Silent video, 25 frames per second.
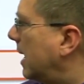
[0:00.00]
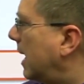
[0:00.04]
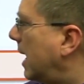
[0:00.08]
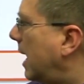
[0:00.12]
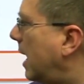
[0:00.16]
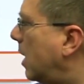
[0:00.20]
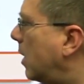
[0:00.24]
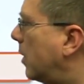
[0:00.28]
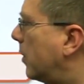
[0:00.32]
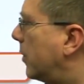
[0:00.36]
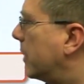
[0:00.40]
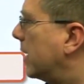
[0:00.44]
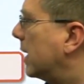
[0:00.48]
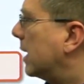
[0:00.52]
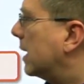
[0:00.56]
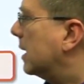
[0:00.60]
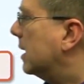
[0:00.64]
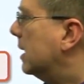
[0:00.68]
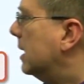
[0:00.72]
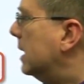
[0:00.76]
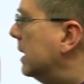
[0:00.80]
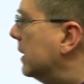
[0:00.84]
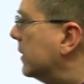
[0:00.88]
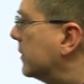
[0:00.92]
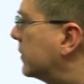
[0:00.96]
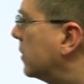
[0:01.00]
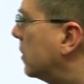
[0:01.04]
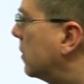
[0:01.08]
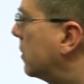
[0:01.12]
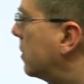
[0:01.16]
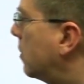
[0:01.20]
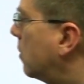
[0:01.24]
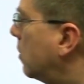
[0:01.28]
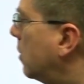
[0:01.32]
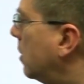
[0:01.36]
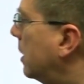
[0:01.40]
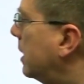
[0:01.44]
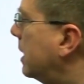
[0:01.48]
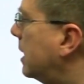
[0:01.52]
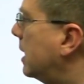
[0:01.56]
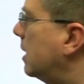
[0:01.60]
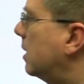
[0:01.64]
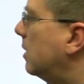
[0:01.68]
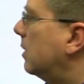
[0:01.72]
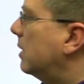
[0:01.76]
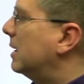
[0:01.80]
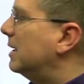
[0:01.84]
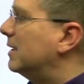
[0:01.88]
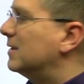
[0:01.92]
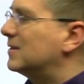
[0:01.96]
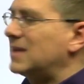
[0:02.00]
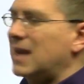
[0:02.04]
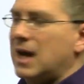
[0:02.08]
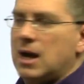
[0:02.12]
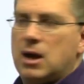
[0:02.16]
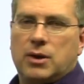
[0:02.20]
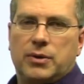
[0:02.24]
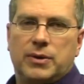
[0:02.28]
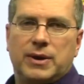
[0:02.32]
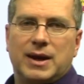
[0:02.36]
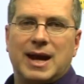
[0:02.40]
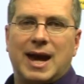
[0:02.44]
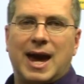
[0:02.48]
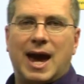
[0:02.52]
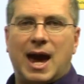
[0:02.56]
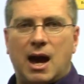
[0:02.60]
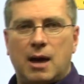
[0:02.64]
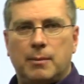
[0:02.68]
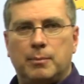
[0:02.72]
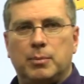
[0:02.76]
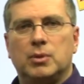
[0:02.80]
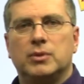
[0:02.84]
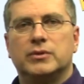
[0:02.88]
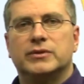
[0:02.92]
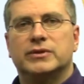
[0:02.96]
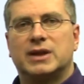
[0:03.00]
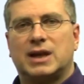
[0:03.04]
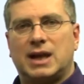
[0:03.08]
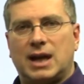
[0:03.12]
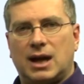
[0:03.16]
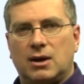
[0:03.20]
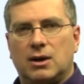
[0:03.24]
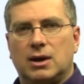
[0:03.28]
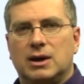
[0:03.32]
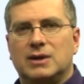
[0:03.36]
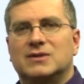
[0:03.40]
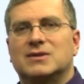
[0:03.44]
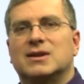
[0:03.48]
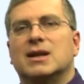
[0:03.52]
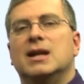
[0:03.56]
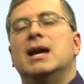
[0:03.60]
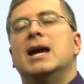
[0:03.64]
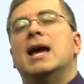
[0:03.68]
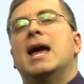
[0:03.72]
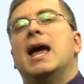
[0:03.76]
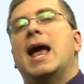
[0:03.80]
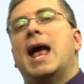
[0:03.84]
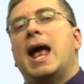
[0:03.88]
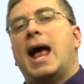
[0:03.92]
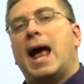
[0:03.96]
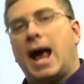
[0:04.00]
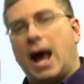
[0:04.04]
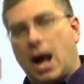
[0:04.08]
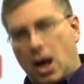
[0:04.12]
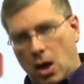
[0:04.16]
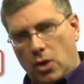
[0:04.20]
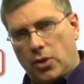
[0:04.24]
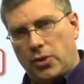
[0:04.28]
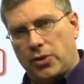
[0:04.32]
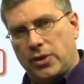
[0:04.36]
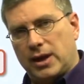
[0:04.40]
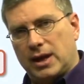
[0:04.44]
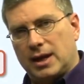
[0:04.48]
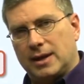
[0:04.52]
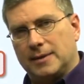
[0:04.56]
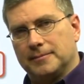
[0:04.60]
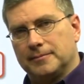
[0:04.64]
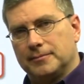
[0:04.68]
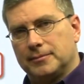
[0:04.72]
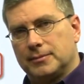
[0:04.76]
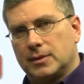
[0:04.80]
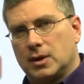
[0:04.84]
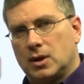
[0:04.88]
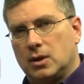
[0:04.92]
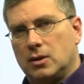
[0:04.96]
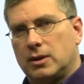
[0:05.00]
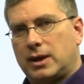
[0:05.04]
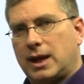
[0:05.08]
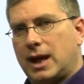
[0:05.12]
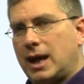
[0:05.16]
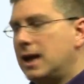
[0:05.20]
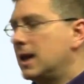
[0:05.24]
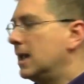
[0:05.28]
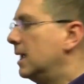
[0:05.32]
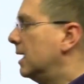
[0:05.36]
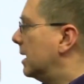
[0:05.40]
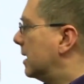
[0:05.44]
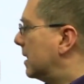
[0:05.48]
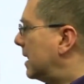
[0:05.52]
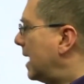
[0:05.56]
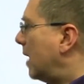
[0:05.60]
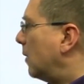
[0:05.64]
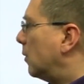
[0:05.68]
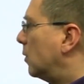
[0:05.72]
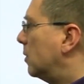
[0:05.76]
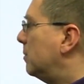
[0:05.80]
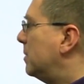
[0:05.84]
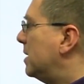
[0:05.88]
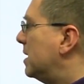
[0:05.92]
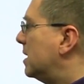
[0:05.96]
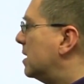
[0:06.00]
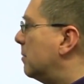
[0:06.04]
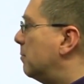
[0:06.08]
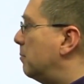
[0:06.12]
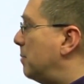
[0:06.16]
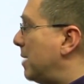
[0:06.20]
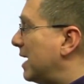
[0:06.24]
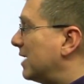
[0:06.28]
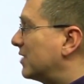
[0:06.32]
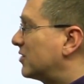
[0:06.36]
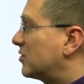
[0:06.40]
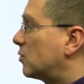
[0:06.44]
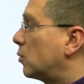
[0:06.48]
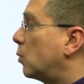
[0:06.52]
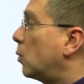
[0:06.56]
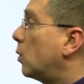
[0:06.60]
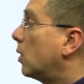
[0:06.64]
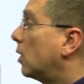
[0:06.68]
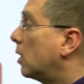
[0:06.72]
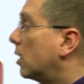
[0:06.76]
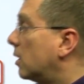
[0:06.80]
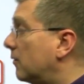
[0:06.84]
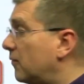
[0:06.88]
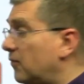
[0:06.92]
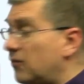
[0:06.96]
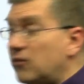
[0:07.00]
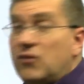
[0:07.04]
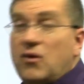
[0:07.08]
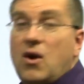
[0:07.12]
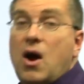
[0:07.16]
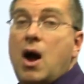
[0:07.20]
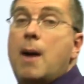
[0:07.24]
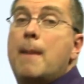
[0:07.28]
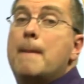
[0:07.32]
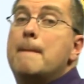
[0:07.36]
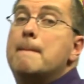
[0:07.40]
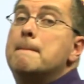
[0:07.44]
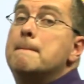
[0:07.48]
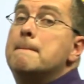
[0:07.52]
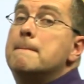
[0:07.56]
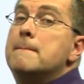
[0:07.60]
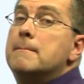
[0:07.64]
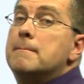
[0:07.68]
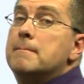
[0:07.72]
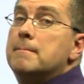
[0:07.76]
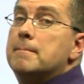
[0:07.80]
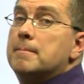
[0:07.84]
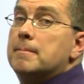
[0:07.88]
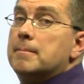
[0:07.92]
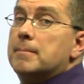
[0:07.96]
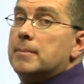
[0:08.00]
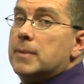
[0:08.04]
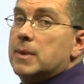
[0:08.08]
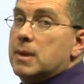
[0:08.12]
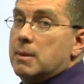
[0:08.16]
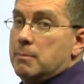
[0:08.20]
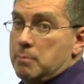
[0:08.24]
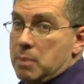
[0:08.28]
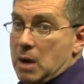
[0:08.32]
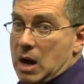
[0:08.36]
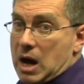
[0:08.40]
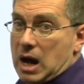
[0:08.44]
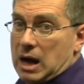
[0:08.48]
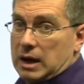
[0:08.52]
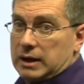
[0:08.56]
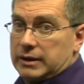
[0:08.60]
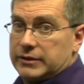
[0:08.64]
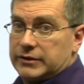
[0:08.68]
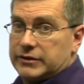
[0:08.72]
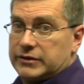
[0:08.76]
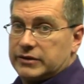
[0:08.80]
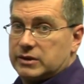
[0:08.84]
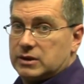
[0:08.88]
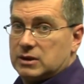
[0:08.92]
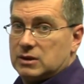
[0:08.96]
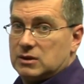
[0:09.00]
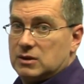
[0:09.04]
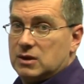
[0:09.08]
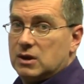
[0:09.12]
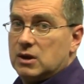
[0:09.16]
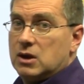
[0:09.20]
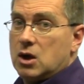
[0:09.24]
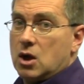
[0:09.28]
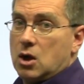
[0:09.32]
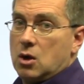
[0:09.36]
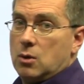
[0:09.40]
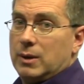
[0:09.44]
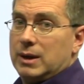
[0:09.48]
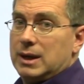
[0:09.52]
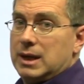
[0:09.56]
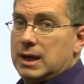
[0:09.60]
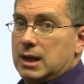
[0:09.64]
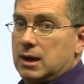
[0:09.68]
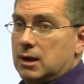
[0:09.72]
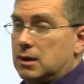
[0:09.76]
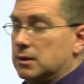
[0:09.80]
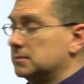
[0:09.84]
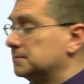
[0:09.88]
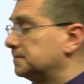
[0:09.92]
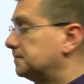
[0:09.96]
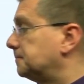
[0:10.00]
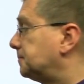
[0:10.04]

healthy. So the word here is healthy. Apples, carrots, healthy. Okay? That would be the best word from the box to go in here.